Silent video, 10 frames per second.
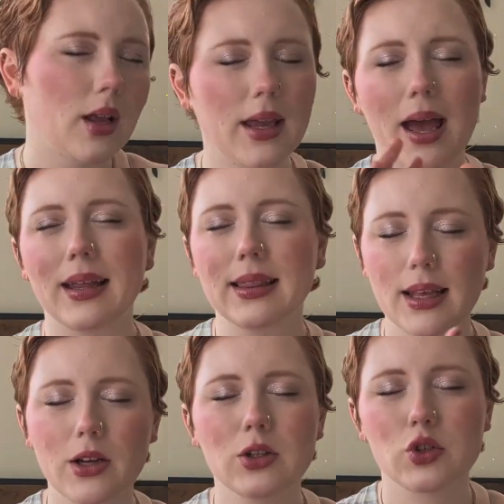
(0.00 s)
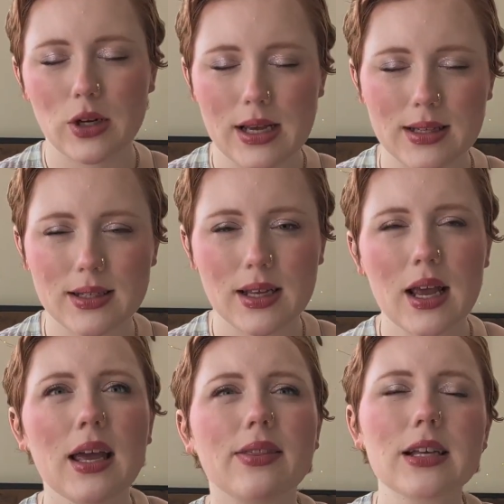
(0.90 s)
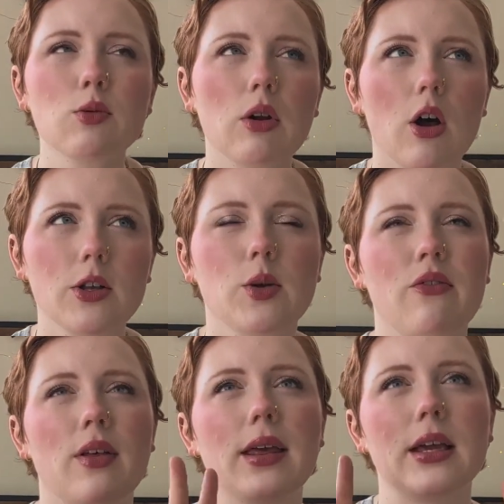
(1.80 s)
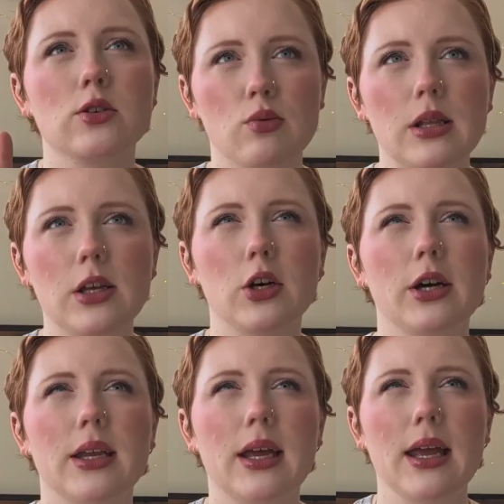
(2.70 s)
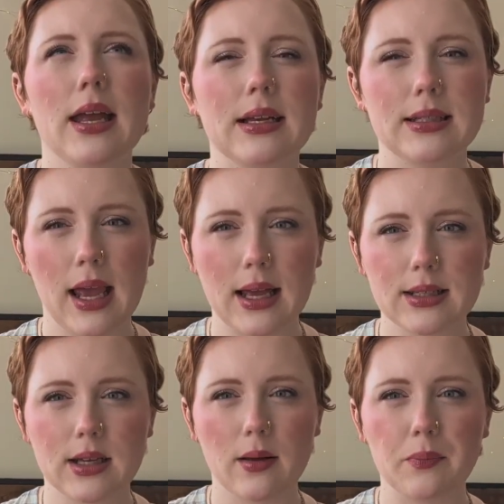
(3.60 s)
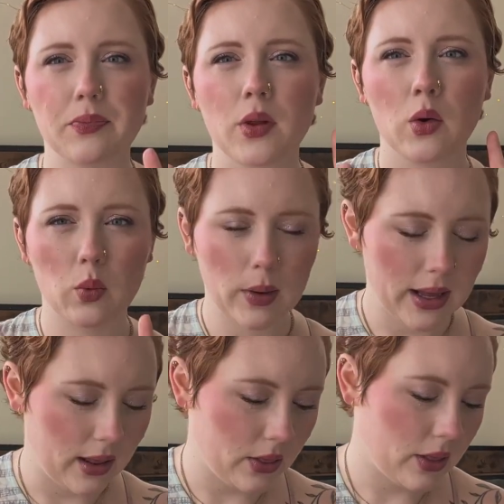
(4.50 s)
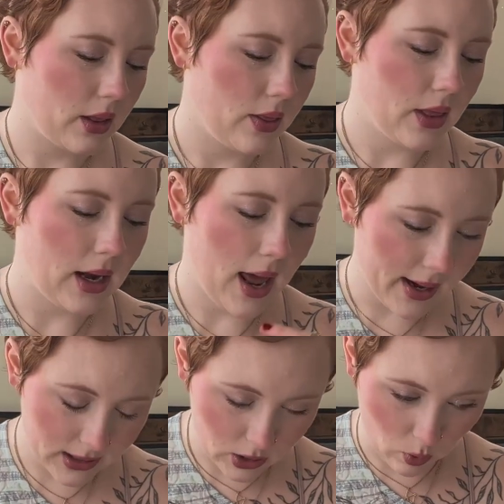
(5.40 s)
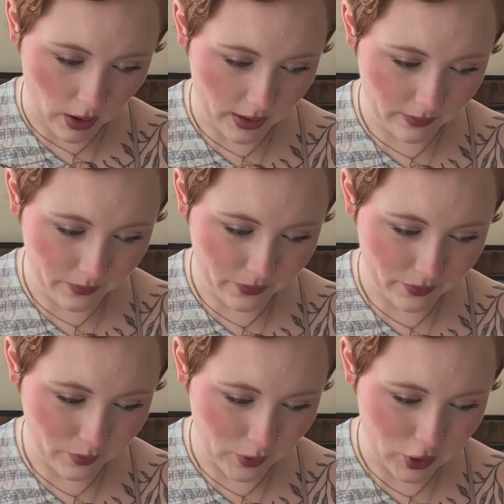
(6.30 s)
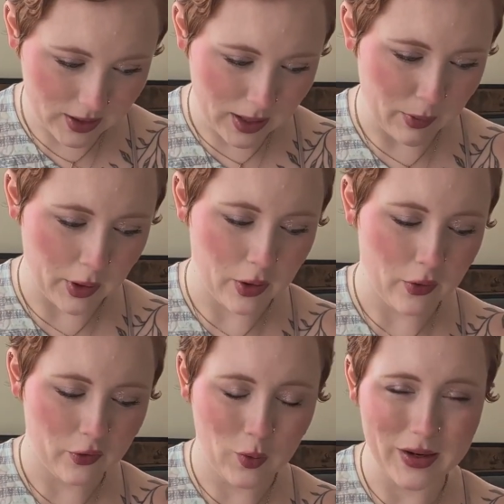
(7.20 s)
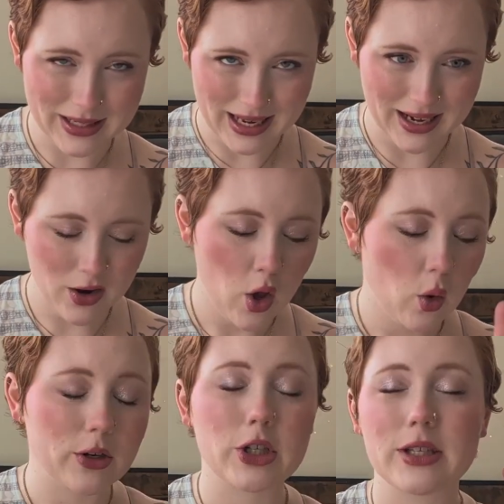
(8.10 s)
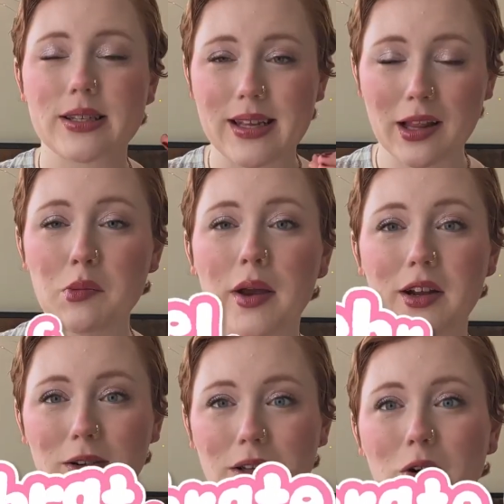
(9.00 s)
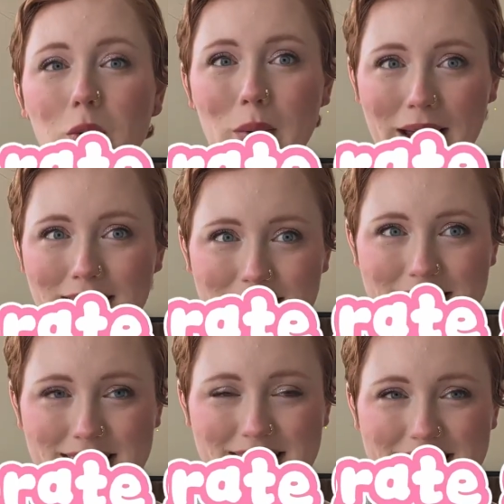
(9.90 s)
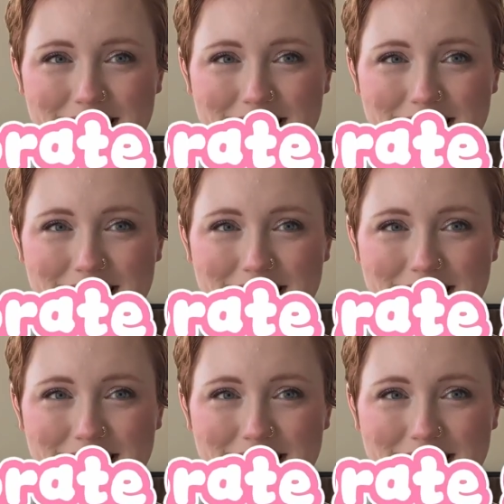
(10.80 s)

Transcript: Yeah, little treats. This one also I feel is really good in tandem with the next one, which is number 14, which is celebrate your little wins.